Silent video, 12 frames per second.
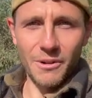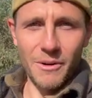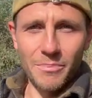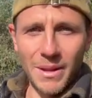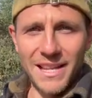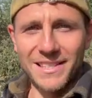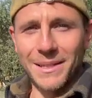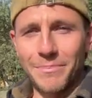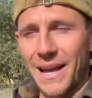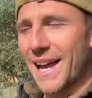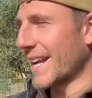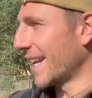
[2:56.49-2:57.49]
a plastic
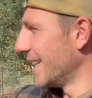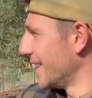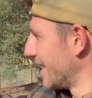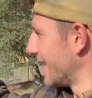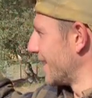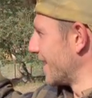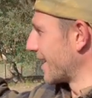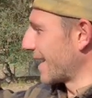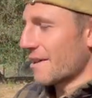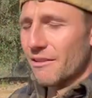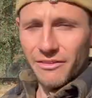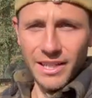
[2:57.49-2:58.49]
bag in the
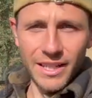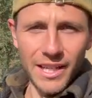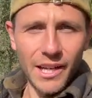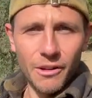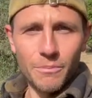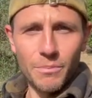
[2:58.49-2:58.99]
caravan now,